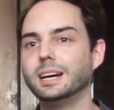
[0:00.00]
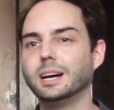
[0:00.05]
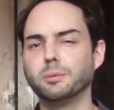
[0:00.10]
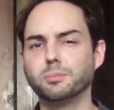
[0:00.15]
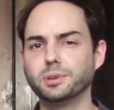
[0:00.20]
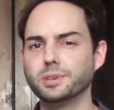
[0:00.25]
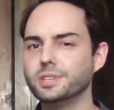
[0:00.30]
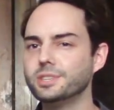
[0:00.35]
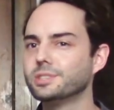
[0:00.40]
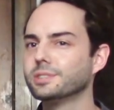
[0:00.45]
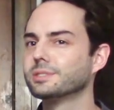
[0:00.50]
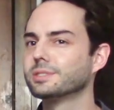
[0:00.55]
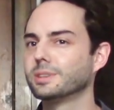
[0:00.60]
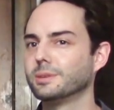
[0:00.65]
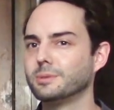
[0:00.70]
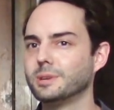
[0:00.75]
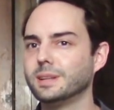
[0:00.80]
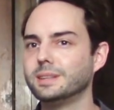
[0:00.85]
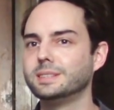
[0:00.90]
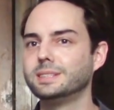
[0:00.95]
I'm pretty sure
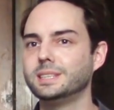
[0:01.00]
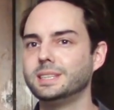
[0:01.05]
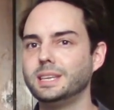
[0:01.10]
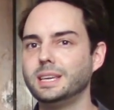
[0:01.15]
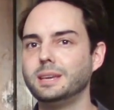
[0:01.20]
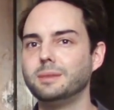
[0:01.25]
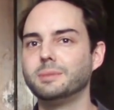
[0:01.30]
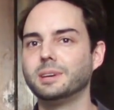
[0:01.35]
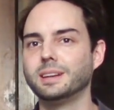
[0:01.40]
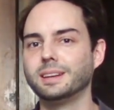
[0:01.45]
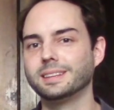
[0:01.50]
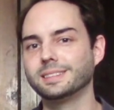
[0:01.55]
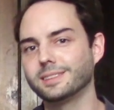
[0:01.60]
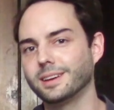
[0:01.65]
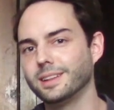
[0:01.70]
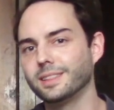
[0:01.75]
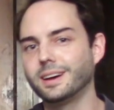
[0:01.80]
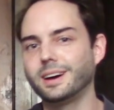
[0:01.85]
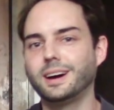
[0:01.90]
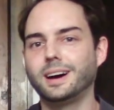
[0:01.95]
someone on the team, and it's
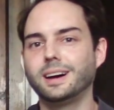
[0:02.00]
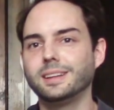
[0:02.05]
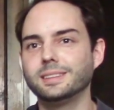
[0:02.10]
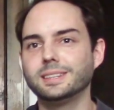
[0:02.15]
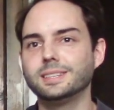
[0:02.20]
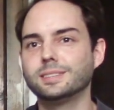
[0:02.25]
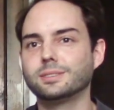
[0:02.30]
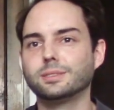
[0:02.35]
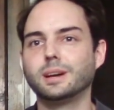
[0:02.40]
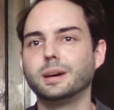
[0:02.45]
on the hot list,